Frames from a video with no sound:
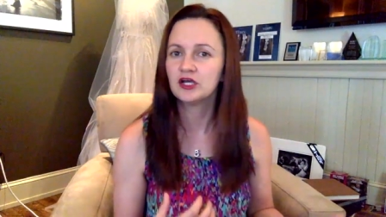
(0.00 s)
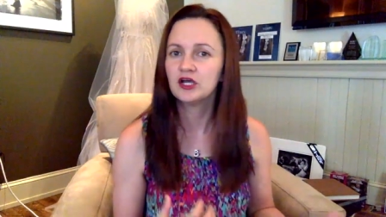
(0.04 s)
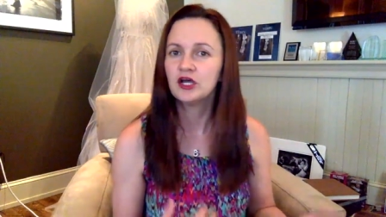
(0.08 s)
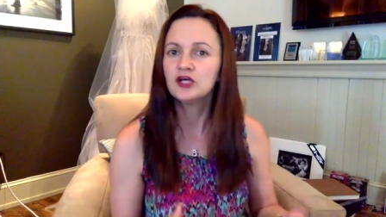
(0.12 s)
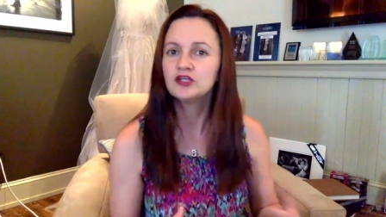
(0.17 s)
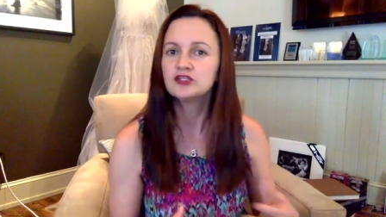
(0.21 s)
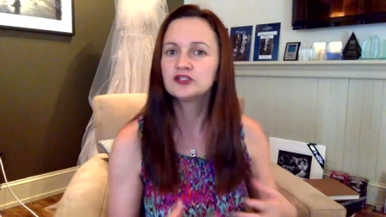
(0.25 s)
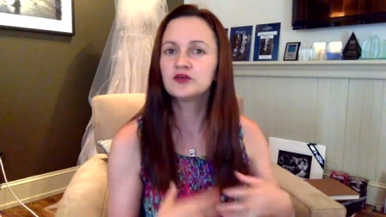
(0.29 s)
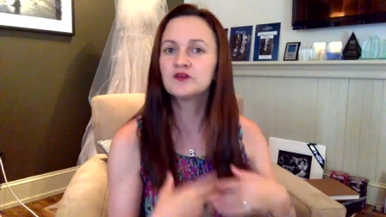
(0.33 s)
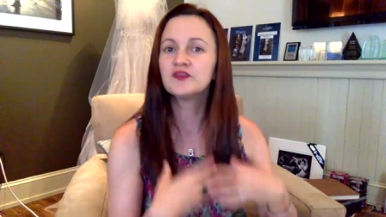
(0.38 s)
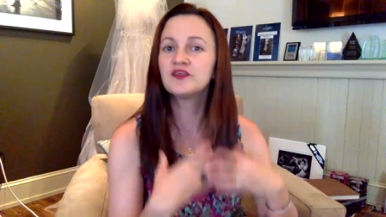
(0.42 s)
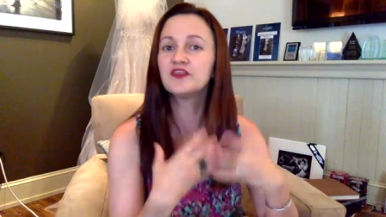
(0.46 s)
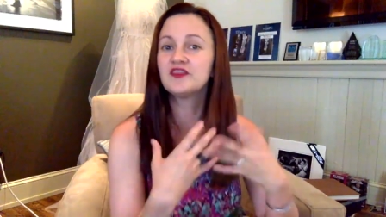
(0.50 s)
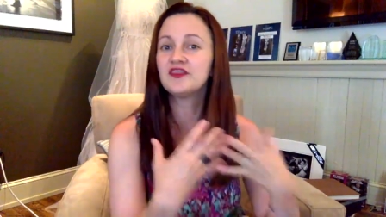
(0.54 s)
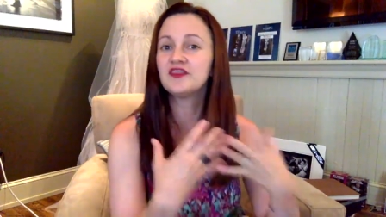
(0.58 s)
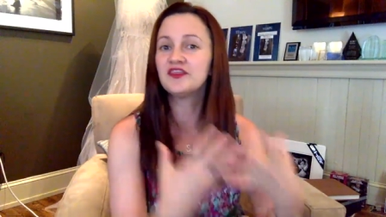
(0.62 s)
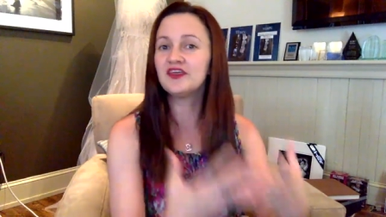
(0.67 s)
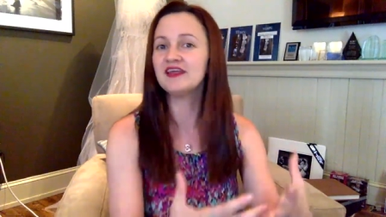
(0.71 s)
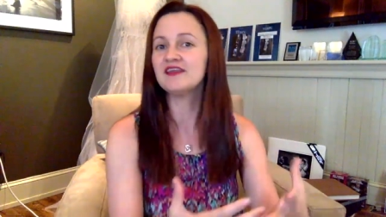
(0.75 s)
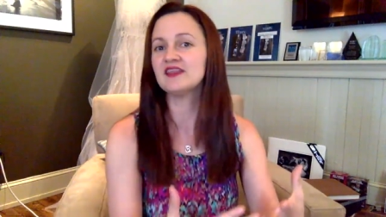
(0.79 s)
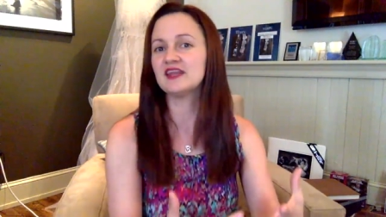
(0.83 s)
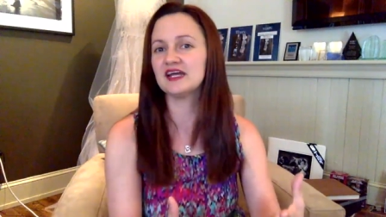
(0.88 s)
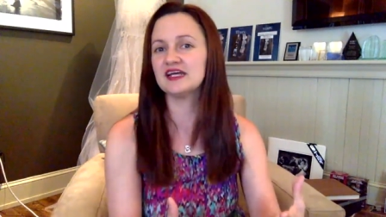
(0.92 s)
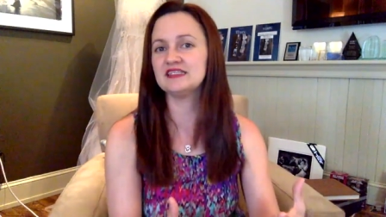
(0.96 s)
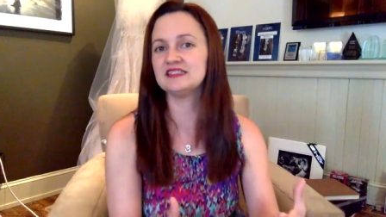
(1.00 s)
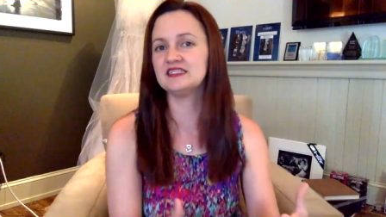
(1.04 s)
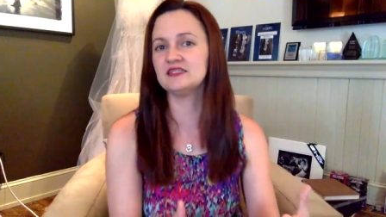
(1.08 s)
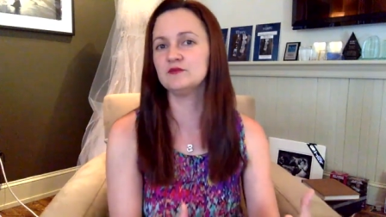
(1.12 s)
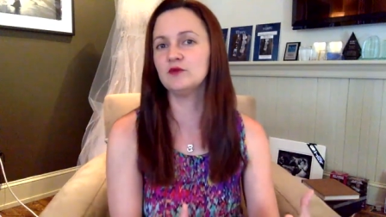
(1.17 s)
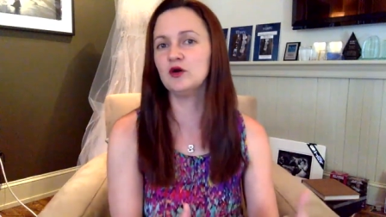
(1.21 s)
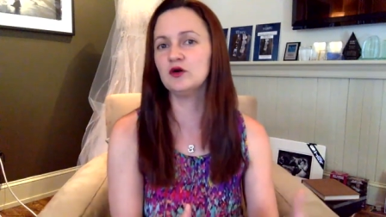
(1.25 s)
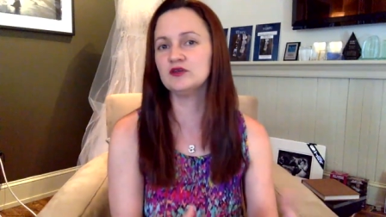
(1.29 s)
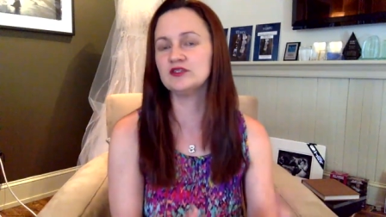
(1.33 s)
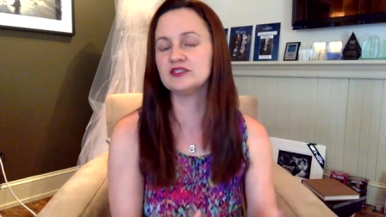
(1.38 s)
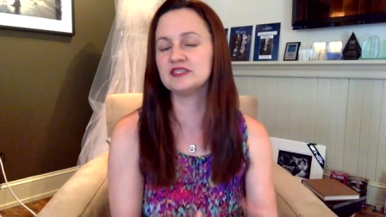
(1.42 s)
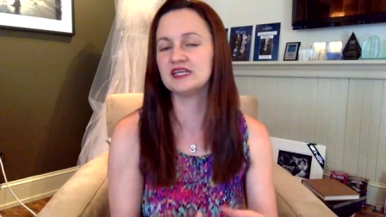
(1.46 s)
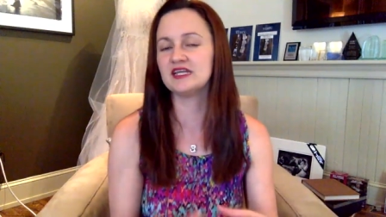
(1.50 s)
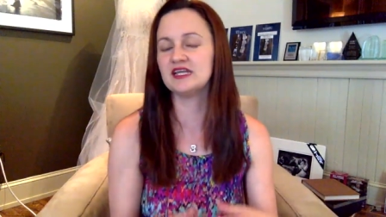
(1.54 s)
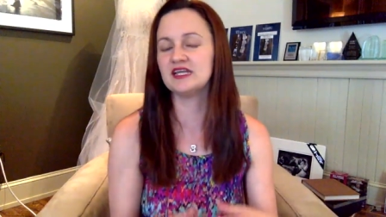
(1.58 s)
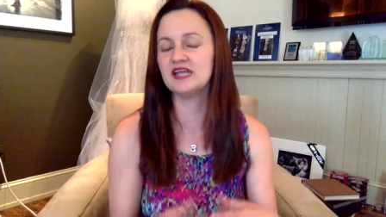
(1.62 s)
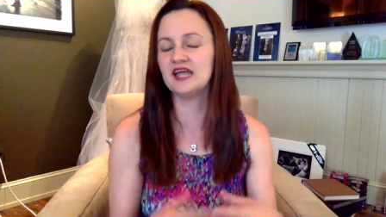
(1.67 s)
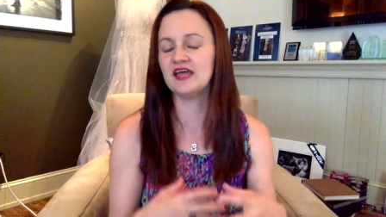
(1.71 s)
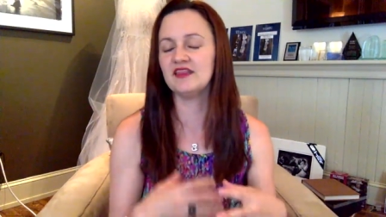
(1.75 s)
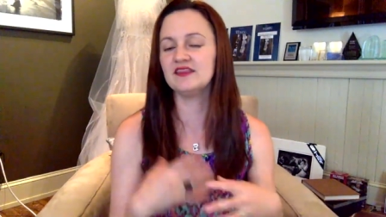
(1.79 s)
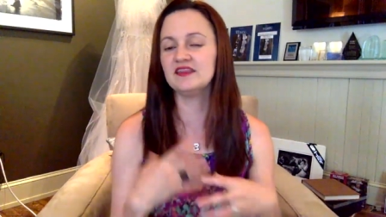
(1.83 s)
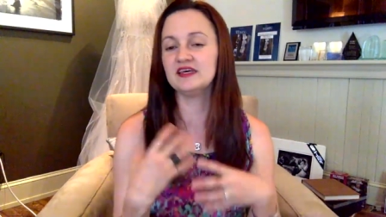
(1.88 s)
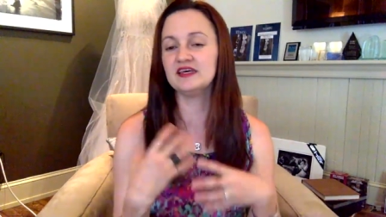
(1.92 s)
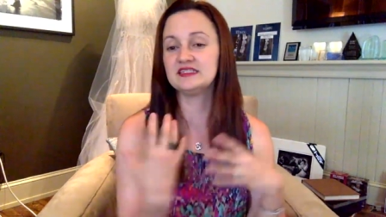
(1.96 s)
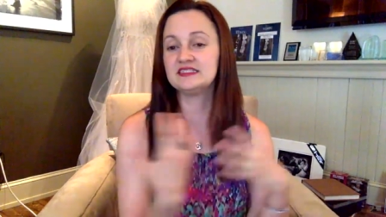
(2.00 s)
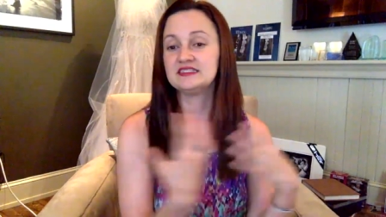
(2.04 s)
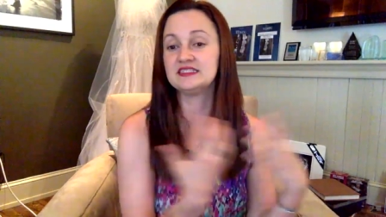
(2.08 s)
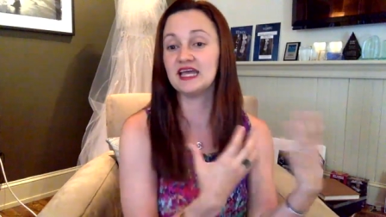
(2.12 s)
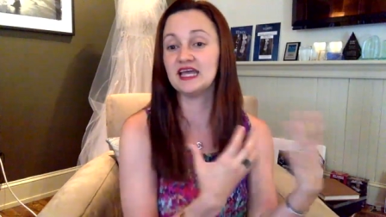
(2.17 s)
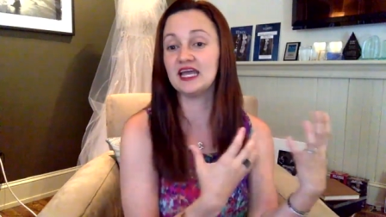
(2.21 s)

So the thing that I see most, and, and the